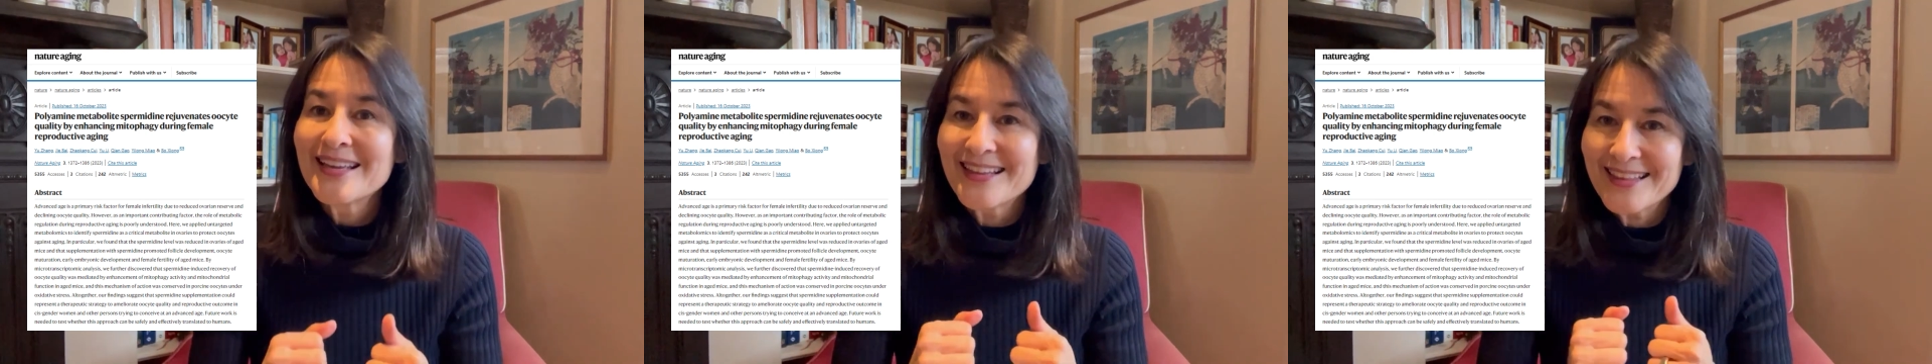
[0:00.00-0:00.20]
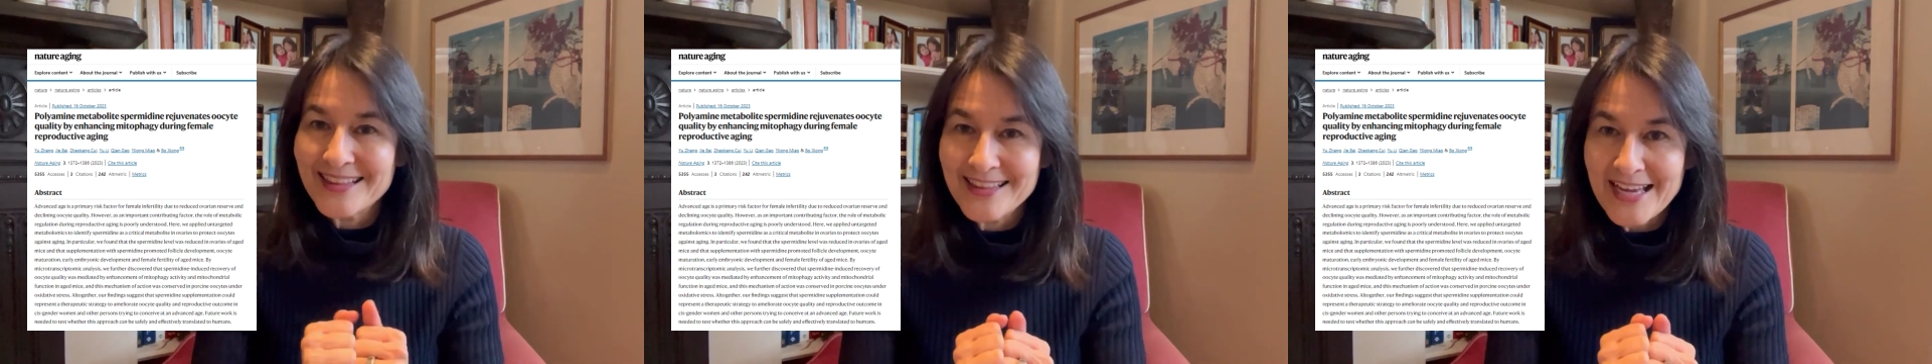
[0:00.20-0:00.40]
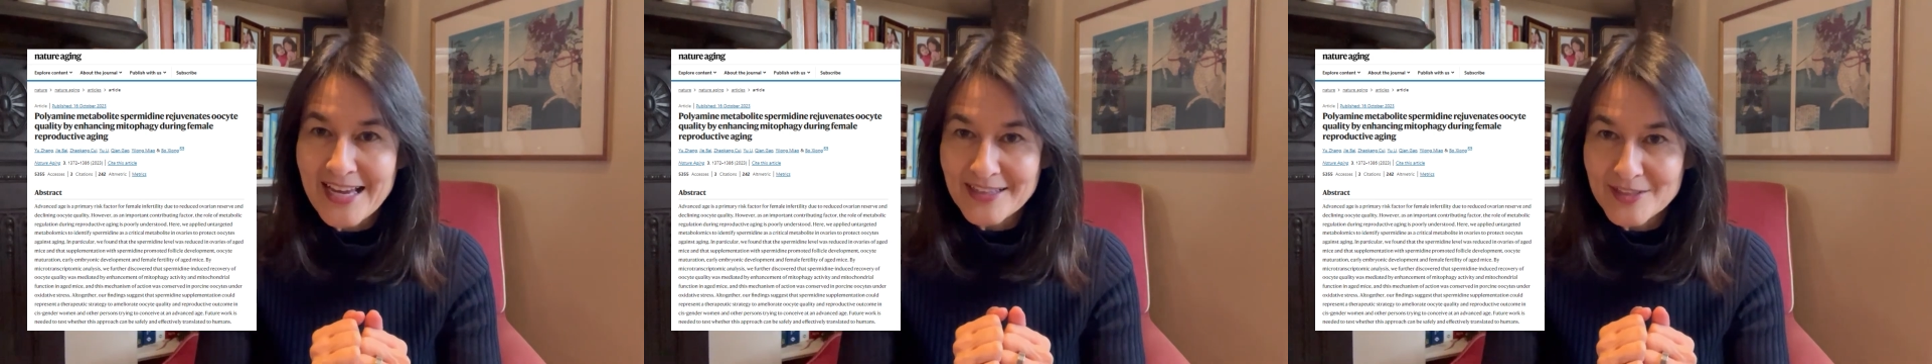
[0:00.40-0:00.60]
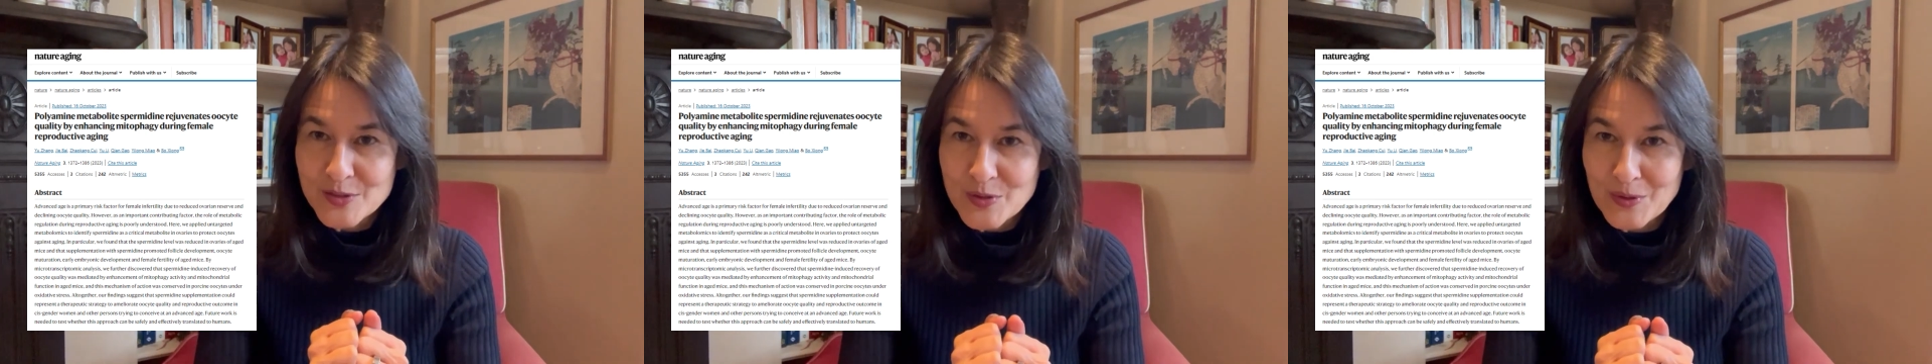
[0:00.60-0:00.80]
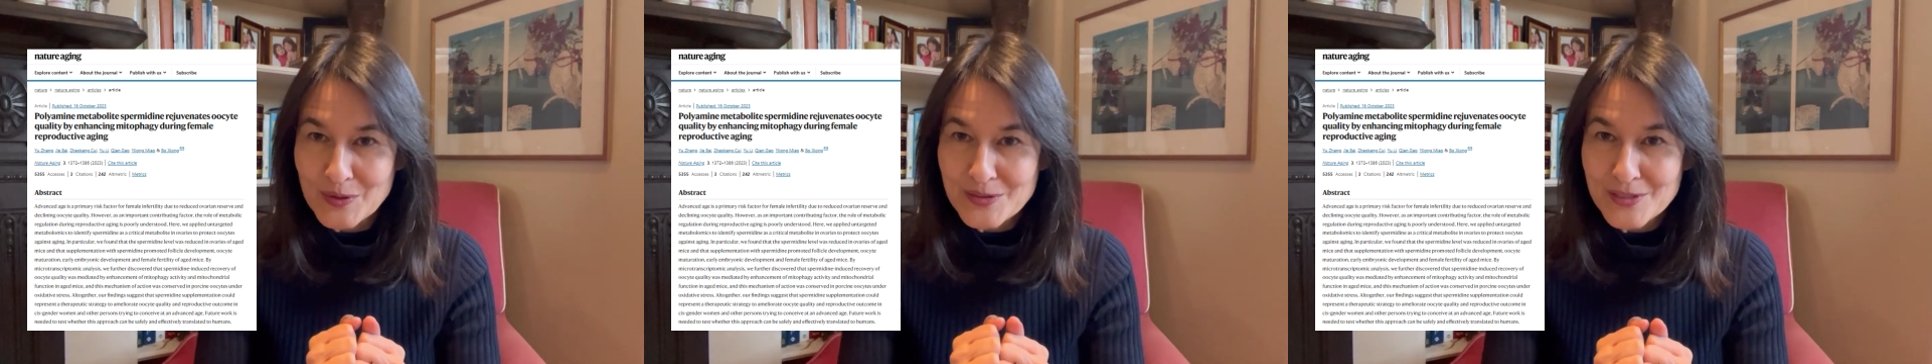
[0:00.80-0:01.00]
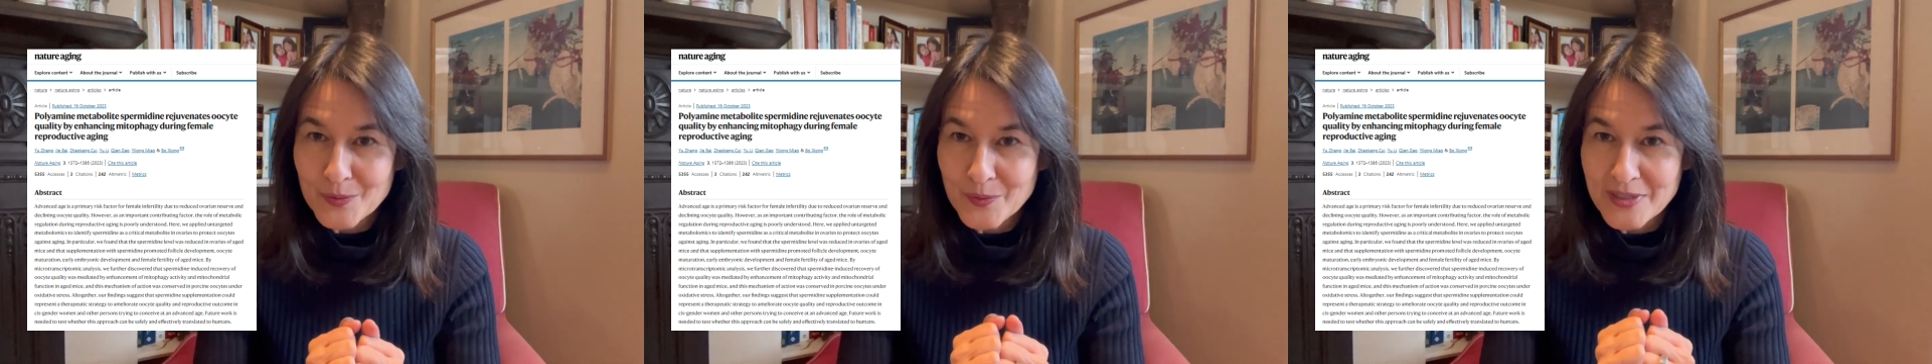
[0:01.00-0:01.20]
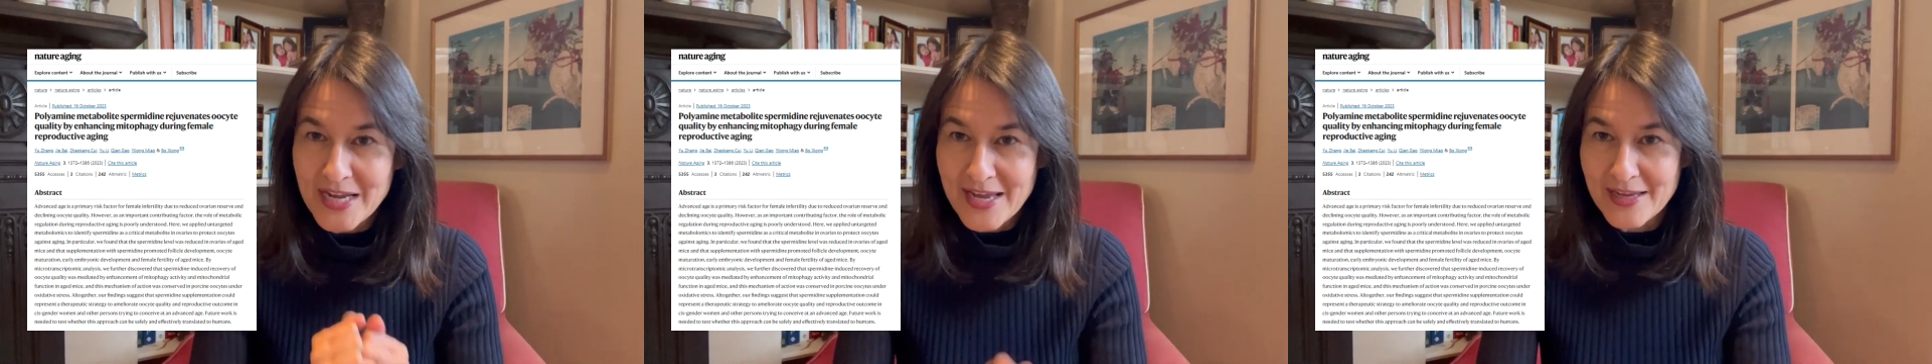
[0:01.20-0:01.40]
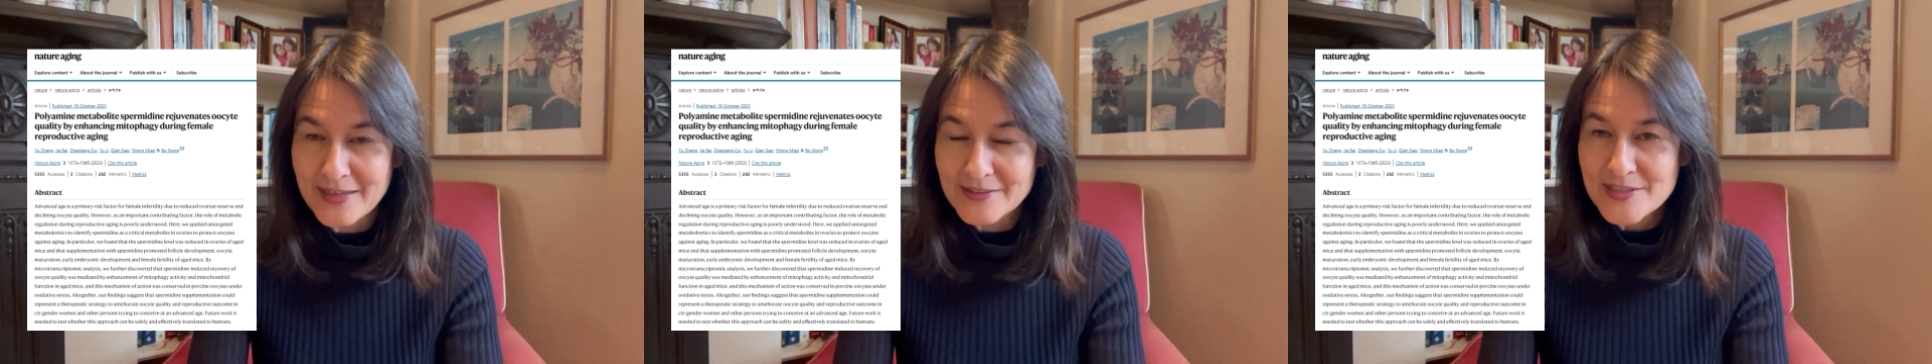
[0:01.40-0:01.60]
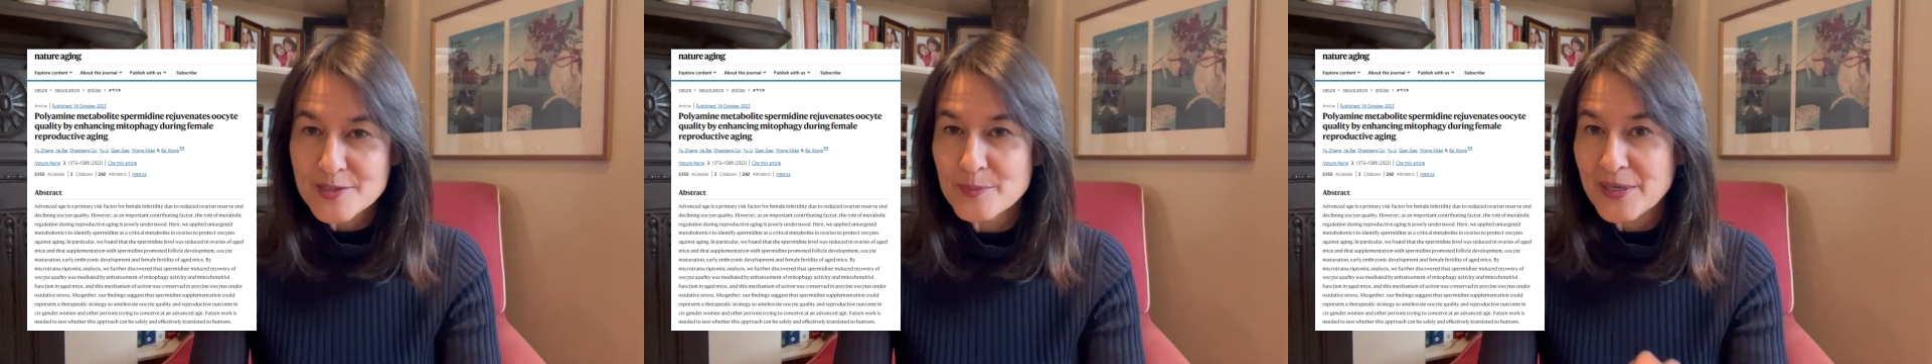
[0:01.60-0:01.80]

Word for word: that is also enhanced